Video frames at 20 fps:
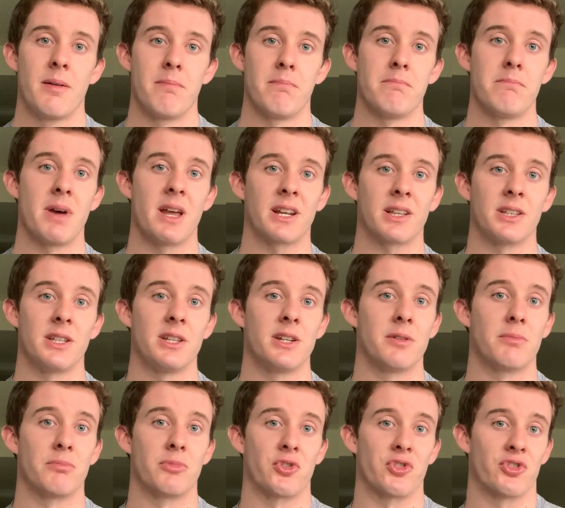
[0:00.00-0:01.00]
medically
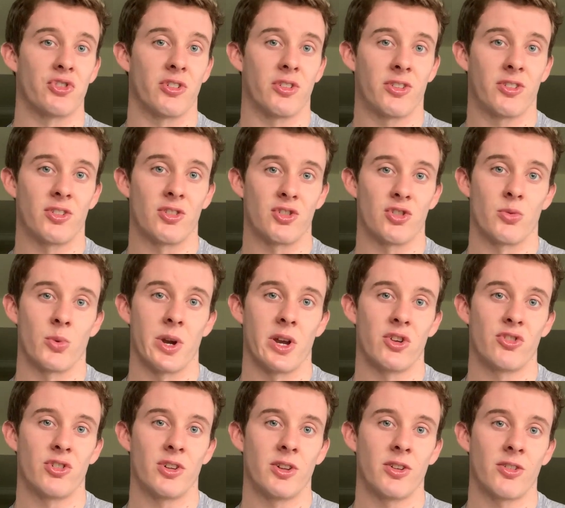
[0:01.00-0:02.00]
emergent
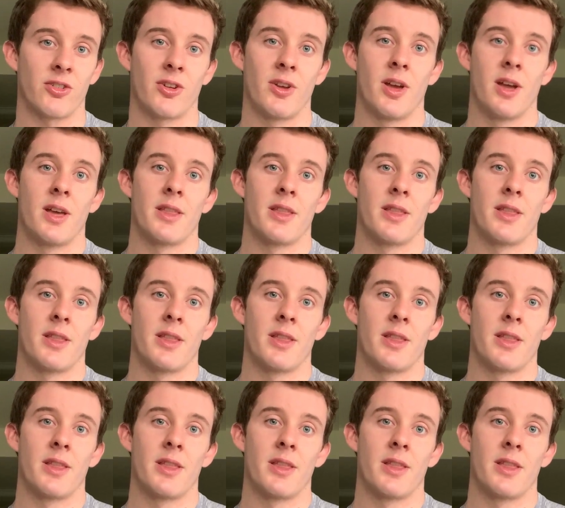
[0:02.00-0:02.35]
situations